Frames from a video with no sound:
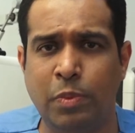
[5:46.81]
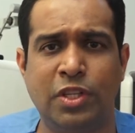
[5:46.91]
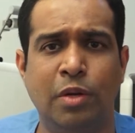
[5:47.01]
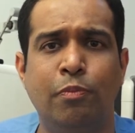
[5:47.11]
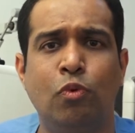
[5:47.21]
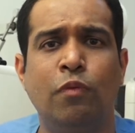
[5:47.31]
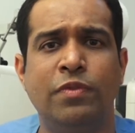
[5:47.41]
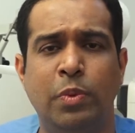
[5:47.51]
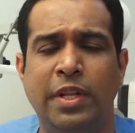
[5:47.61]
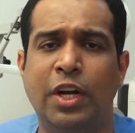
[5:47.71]
which
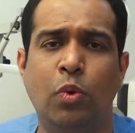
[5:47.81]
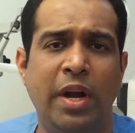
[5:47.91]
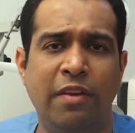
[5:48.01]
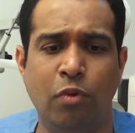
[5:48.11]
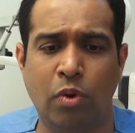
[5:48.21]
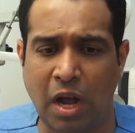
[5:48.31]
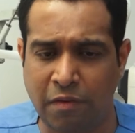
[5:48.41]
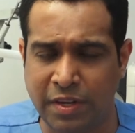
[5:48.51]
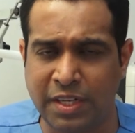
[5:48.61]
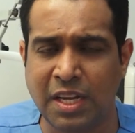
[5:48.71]
improves within 24
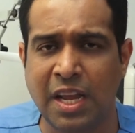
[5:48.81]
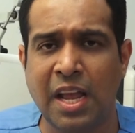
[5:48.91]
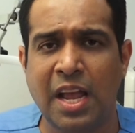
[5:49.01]
hours.